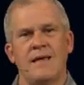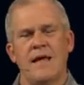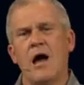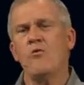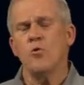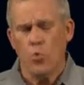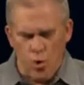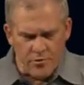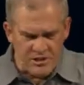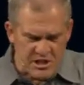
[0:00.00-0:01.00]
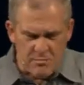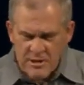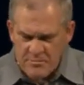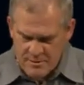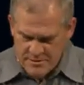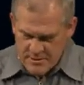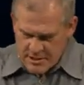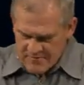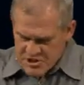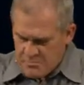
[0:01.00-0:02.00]
How in the world does commitment
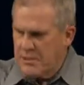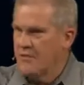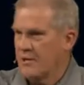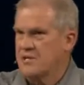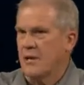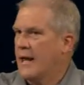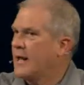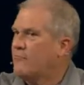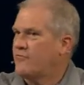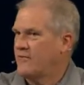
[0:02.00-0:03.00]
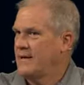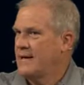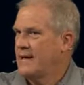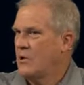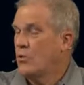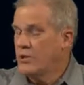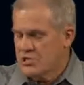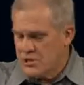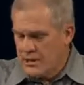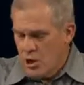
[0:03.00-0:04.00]
give stability to life? Well, you
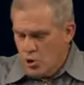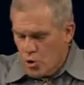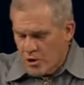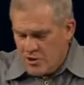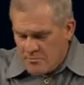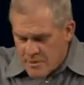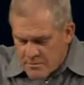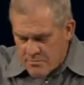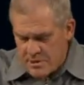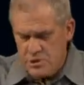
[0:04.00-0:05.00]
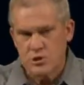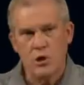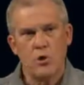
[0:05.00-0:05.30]
see, your commitments